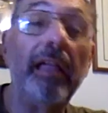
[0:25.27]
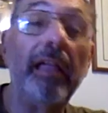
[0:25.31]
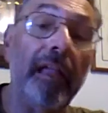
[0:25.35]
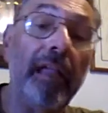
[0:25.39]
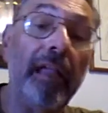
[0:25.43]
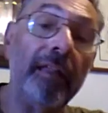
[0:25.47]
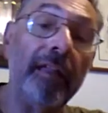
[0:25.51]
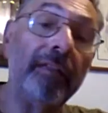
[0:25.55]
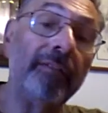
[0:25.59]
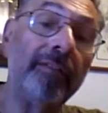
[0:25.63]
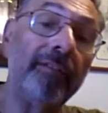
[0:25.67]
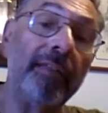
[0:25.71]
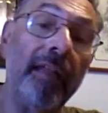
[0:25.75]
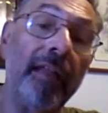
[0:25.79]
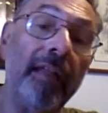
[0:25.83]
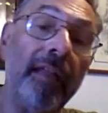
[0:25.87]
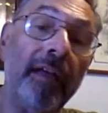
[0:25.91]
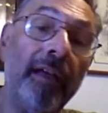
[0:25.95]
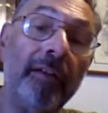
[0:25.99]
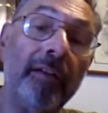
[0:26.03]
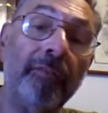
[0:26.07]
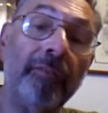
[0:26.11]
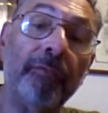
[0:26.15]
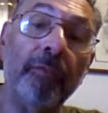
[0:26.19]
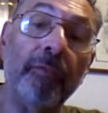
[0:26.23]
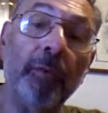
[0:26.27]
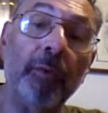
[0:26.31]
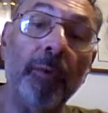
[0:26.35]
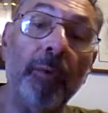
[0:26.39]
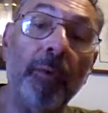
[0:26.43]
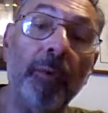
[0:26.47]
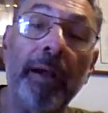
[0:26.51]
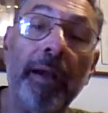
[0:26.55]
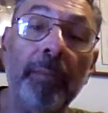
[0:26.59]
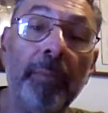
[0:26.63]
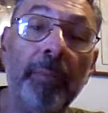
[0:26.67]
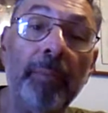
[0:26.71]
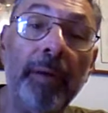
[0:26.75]
It's not for
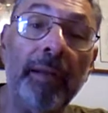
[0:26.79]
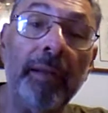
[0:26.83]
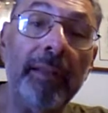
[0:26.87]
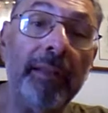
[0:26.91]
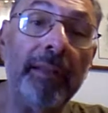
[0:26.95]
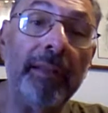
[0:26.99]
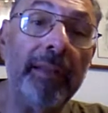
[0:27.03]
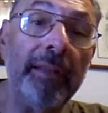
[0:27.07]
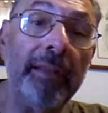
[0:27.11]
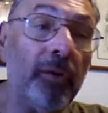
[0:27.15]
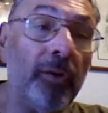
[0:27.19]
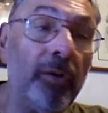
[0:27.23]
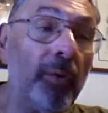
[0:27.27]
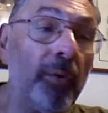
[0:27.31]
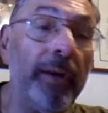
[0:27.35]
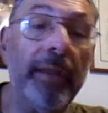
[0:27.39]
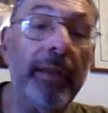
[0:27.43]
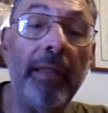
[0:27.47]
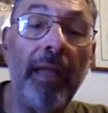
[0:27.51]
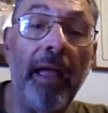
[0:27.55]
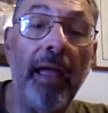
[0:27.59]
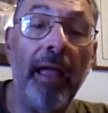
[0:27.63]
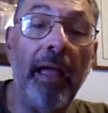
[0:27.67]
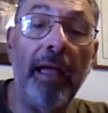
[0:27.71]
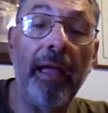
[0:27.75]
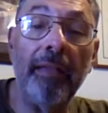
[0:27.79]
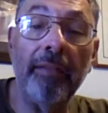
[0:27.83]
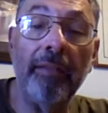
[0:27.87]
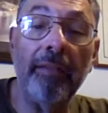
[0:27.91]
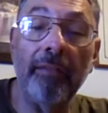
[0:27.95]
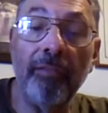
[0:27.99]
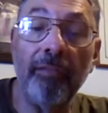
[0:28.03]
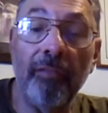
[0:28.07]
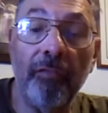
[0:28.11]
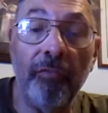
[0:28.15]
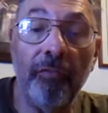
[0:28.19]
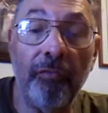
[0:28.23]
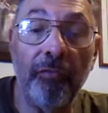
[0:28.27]
anybody that already
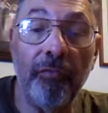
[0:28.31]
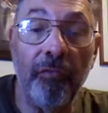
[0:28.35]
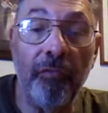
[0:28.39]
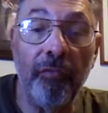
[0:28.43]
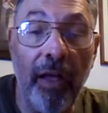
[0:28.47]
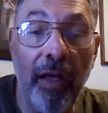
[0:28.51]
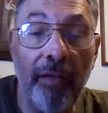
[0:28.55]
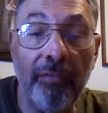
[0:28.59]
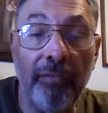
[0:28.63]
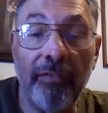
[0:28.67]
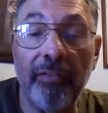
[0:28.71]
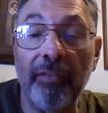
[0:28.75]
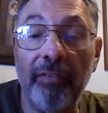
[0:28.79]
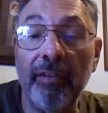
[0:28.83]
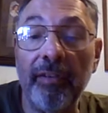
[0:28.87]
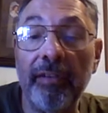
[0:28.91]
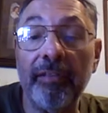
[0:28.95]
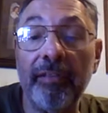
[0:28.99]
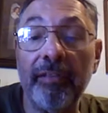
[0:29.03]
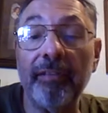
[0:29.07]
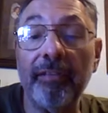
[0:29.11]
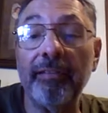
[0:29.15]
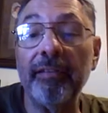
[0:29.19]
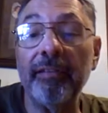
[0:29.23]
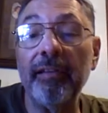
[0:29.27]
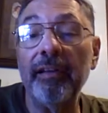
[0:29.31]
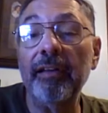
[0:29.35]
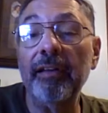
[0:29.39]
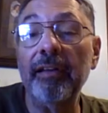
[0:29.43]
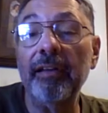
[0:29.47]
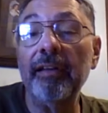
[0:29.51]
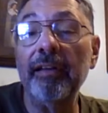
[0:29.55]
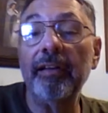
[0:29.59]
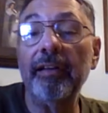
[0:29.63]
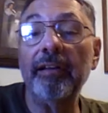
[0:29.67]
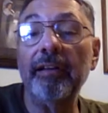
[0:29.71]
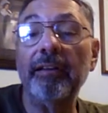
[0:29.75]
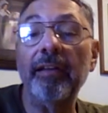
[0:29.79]
has 5, 6,
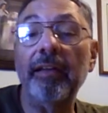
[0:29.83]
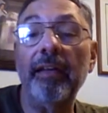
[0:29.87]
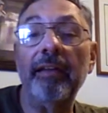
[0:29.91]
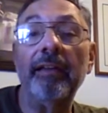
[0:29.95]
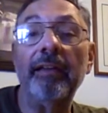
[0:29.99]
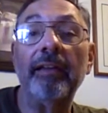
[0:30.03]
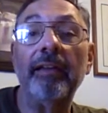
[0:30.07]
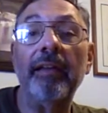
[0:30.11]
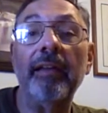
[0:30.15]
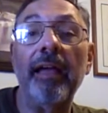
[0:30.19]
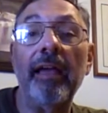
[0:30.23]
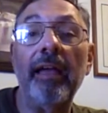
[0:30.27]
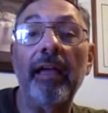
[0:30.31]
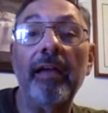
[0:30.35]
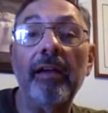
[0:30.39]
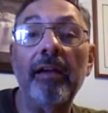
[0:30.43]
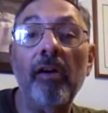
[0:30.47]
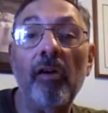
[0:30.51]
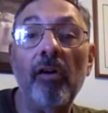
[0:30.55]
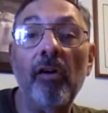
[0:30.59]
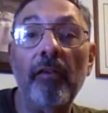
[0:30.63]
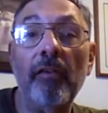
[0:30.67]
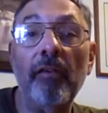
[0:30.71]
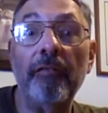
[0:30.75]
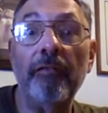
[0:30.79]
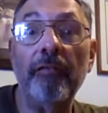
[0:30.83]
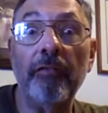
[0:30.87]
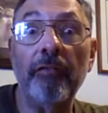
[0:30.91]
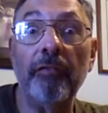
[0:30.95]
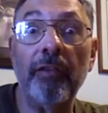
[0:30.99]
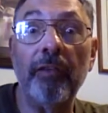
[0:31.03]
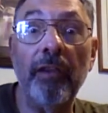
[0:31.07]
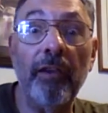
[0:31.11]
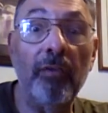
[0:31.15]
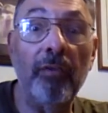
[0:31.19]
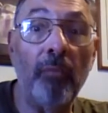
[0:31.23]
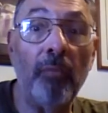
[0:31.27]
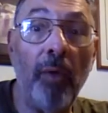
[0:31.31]
10
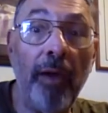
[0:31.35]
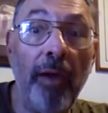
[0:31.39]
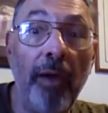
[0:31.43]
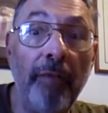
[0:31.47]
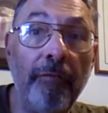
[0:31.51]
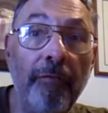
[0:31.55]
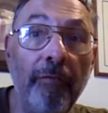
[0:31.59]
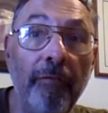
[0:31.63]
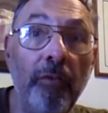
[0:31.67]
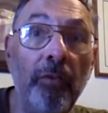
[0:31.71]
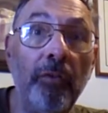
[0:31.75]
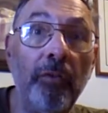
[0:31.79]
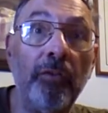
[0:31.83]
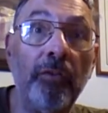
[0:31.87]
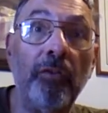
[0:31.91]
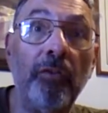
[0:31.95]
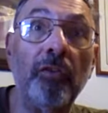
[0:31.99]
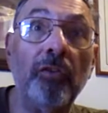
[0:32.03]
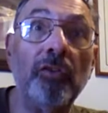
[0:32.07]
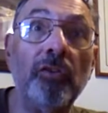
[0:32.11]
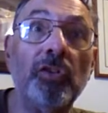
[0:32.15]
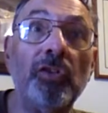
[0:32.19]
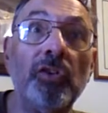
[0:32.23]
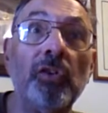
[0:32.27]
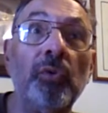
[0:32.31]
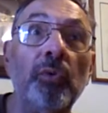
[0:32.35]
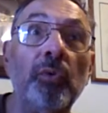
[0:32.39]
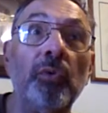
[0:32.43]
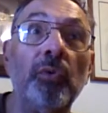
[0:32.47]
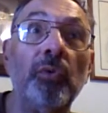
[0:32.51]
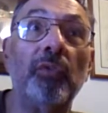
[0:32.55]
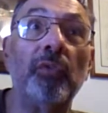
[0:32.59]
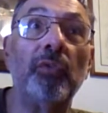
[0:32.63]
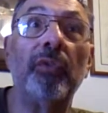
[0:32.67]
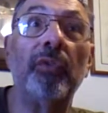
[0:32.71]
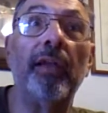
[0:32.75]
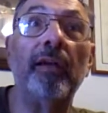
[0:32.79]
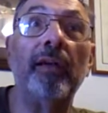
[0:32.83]
AR-15 rifles and
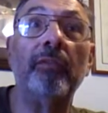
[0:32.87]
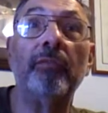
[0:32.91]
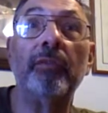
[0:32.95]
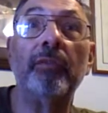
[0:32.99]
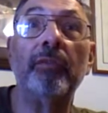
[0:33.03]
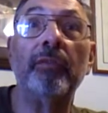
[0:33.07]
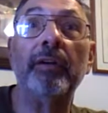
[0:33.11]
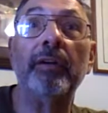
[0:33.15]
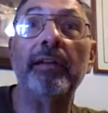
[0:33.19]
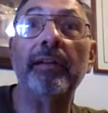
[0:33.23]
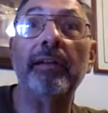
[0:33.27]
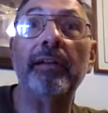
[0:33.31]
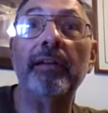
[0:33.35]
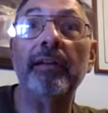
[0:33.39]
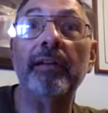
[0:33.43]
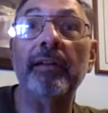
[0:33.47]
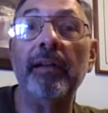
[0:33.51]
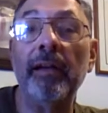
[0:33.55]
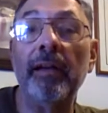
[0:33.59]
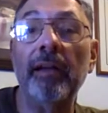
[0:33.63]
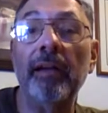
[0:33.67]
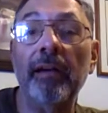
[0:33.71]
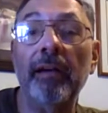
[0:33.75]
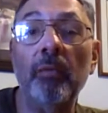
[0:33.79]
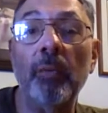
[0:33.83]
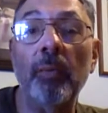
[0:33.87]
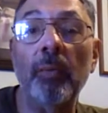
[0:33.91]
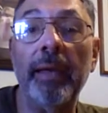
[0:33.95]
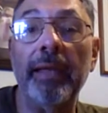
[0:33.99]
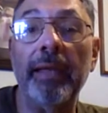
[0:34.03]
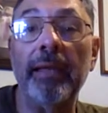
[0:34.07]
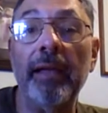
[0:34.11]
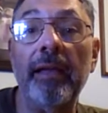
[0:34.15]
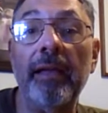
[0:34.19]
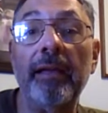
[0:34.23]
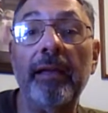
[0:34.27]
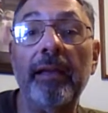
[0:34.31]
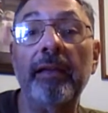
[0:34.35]
shoots every
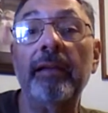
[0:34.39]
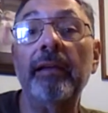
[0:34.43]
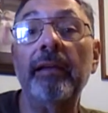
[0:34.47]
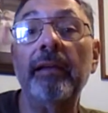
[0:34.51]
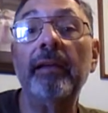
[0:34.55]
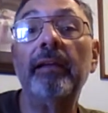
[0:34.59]
weekend.